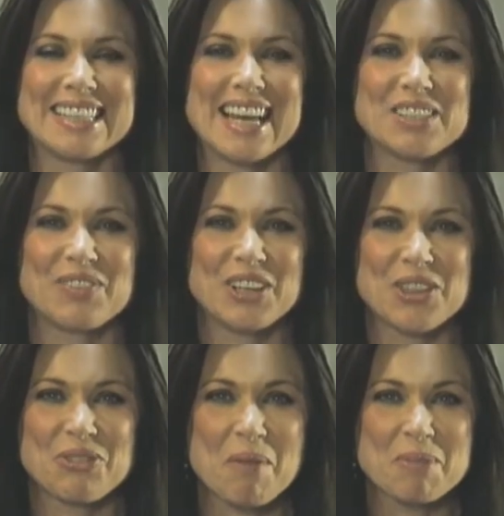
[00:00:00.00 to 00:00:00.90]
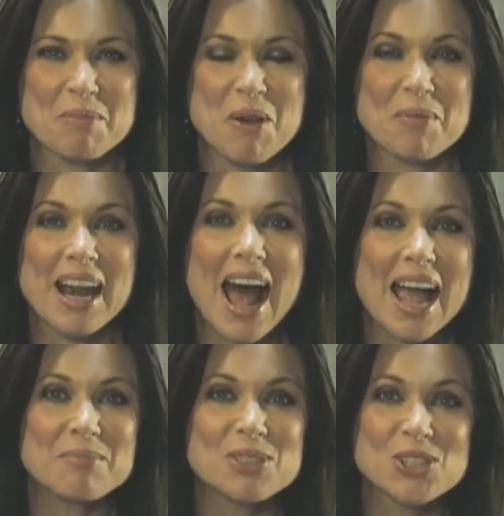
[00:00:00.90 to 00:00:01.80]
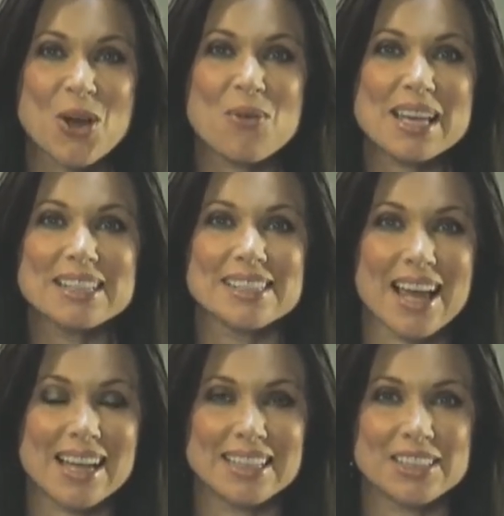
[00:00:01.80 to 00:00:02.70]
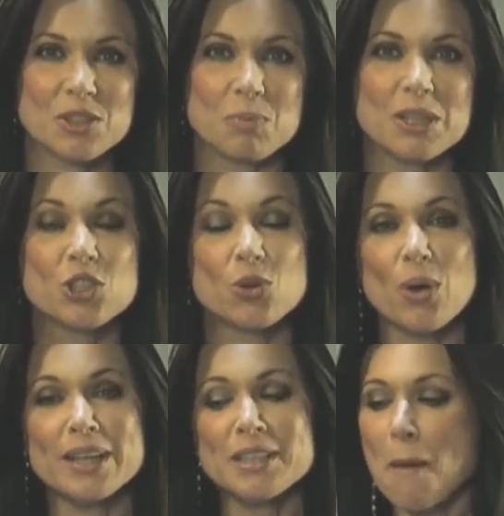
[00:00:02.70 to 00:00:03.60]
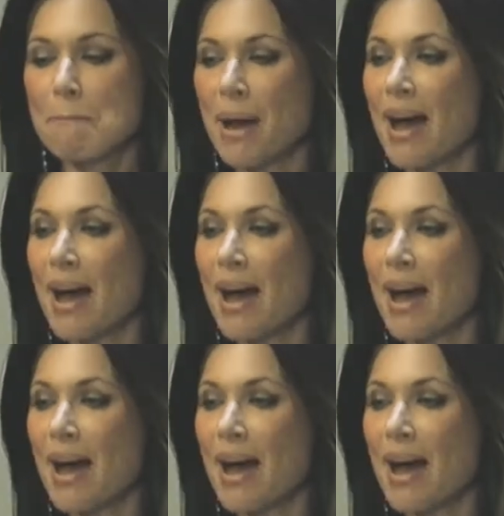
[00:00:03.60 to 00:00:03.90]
In today's philanthropic moment, I am so excited to be joined